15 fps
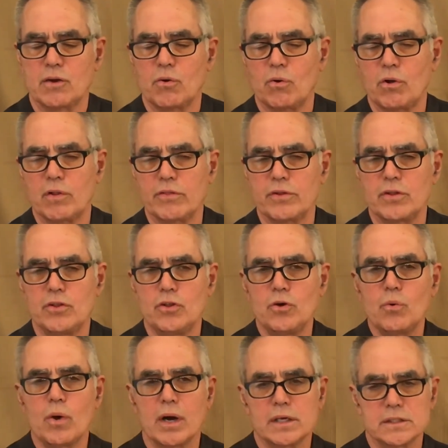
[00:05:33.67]
all the
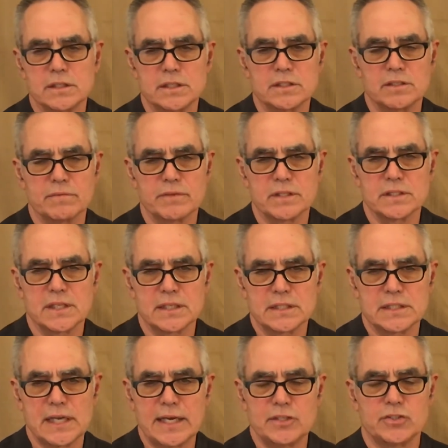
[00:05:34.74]
nuances of the
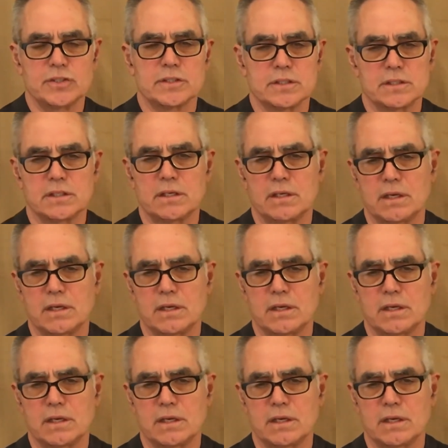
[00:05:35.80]
sensations